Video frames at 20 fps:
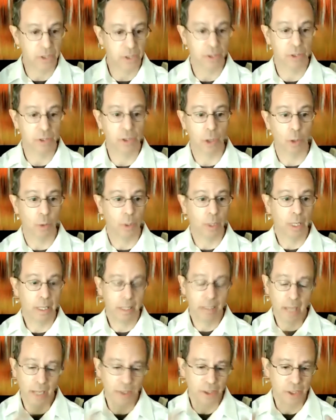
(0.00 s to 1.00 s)
So
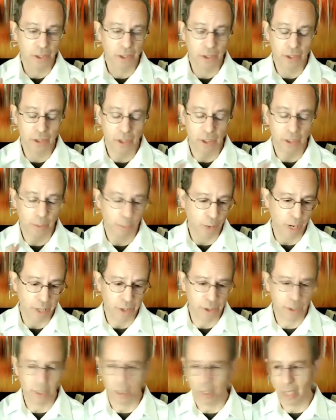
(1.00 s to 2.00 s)
not just
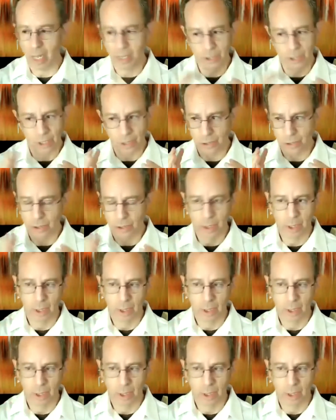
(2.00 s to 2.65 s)
depression, not just